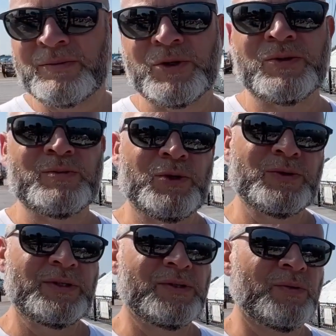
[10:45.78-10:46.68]
of those
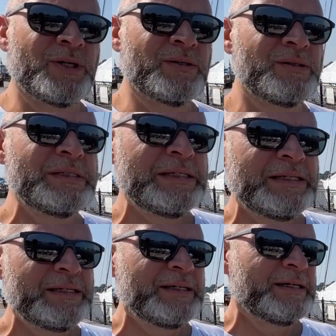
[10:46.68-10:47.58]
boats as well.
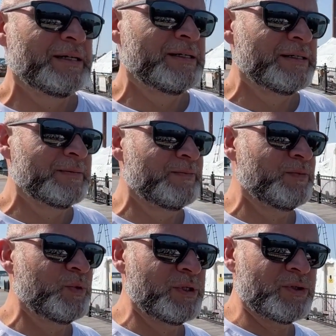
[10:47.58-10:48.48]
One
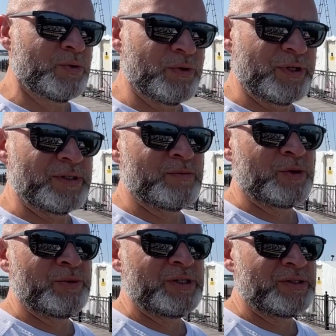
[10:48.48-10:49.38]
of the cool things about
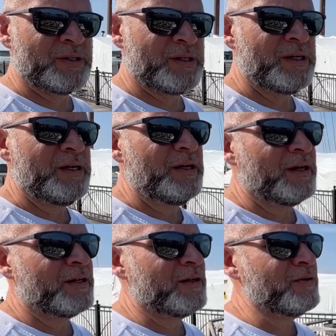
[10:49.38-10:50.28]
Bay City.
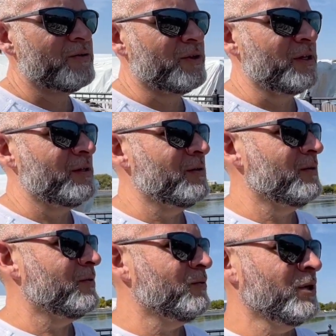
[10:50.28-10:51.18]
Another thing
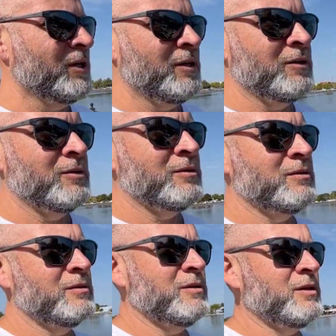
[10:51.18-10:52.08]
right here
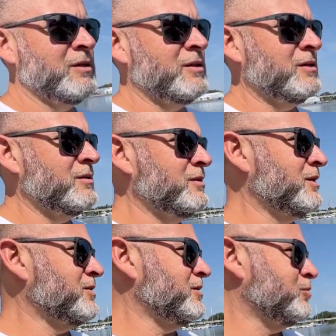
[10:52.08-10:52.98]

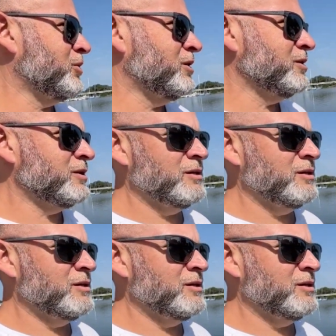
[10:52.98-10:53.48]
next to the park